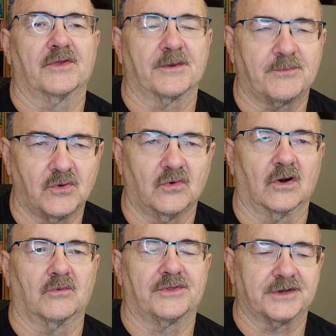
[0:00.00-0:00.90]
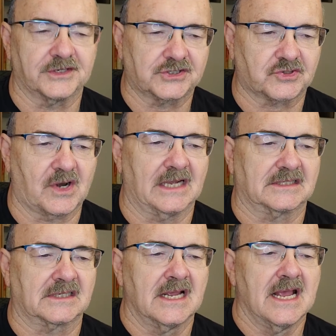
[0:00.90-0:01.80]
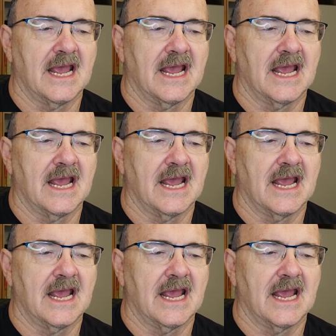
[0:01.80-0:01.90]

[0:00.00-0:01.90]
with the poor, with the distressed,